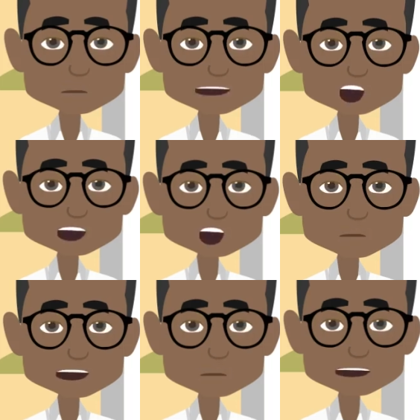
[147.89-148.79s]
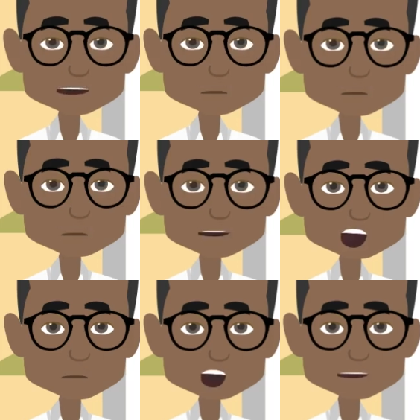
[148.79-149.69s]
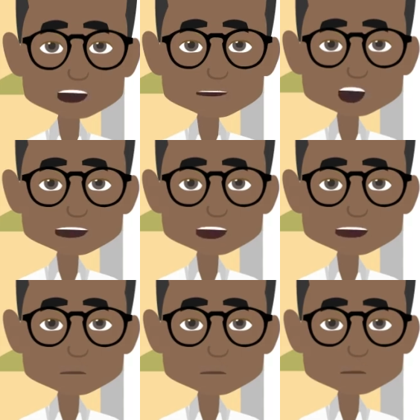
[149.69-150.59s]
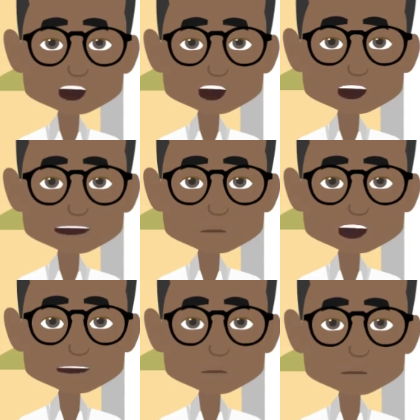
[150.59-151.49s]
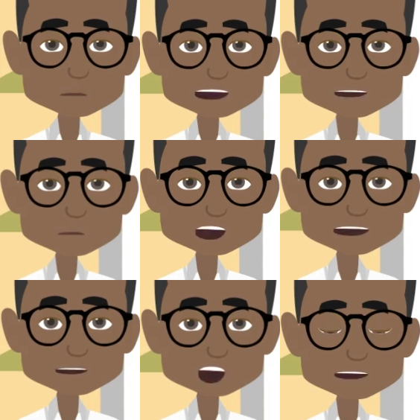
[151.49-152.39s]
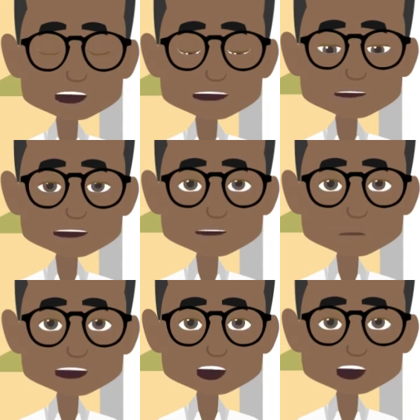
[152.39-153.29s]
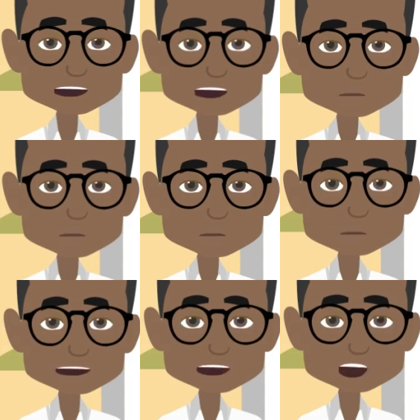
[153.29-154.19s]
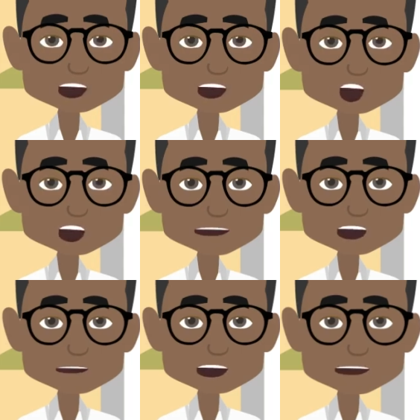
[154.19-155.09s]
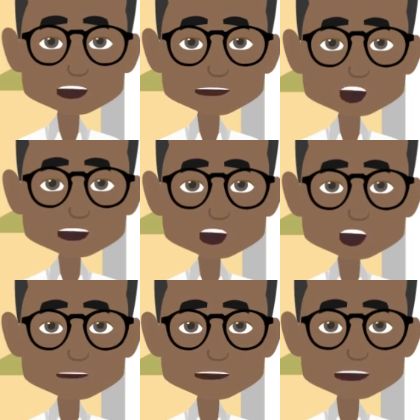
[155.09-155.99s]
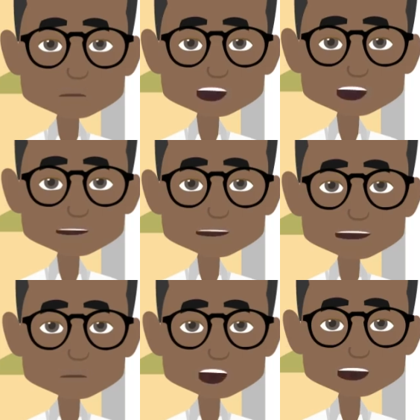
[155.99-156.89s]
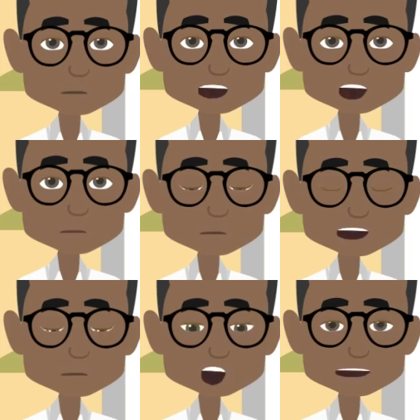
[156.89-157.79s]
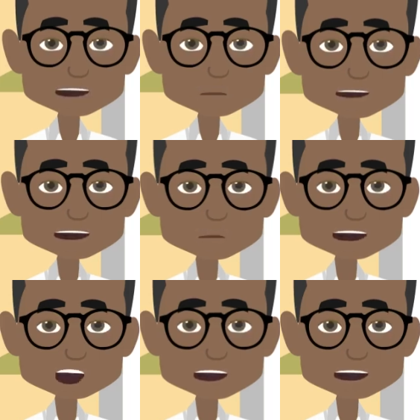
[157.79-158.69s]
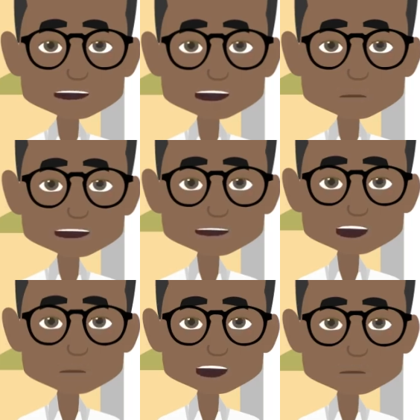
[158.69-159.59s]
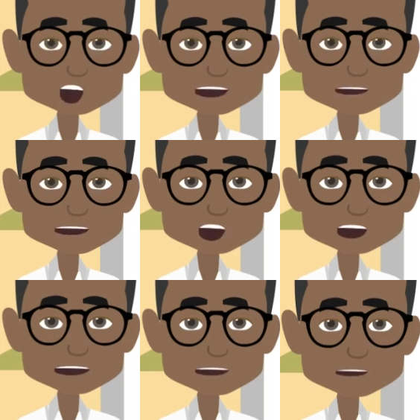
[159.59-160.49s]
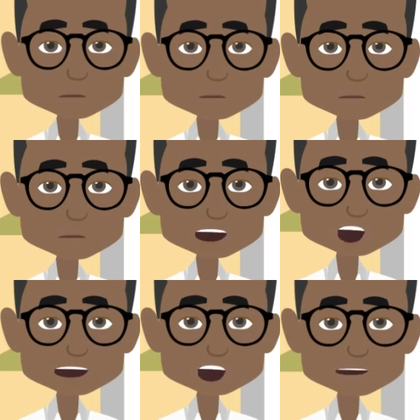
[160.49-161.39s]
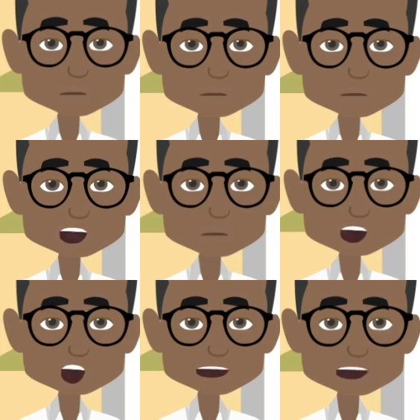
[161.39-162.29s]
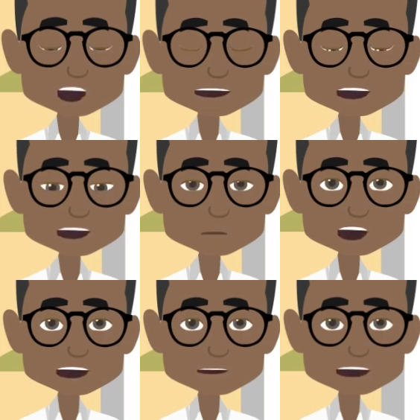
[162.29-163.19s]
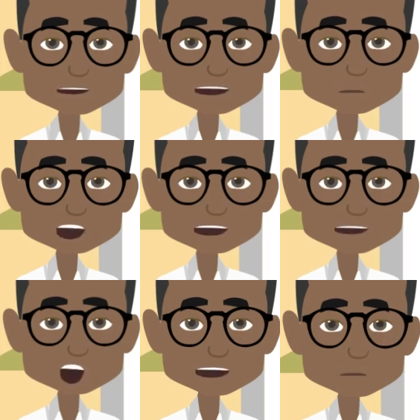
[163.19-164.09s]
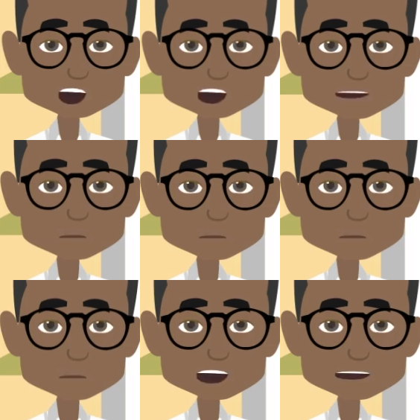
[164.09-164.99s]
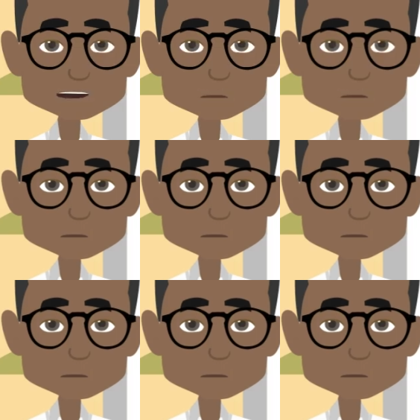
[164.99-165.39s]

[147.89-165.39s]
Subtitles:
To illustrate this, let's take a borehole of 60 meters deep, the static level of which is 40 meters, the dynamic level during G. The operation of the pump with a capacity of 3 cubic meters per hour is established at 47 meters. In total, the flow rate will be 8,57 cubic meters, hour.